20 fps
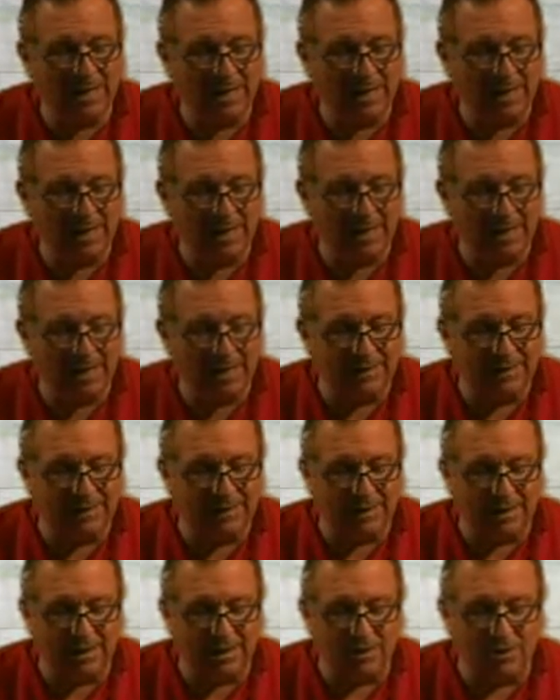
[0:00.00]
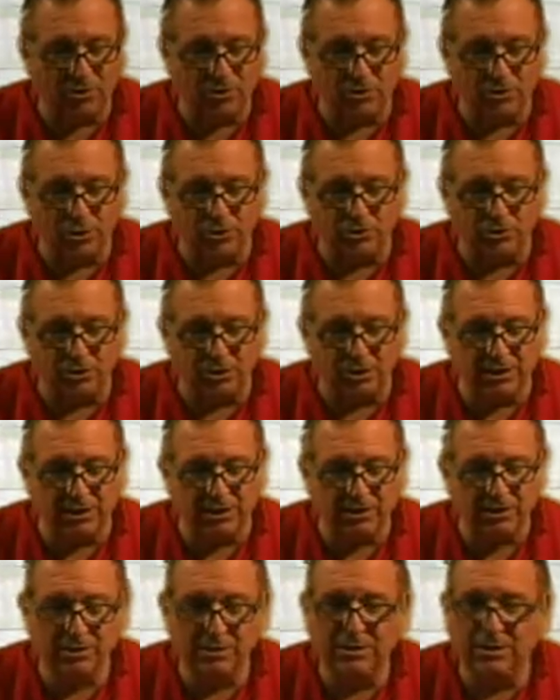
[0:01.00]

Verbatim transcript: and uh, Thursday,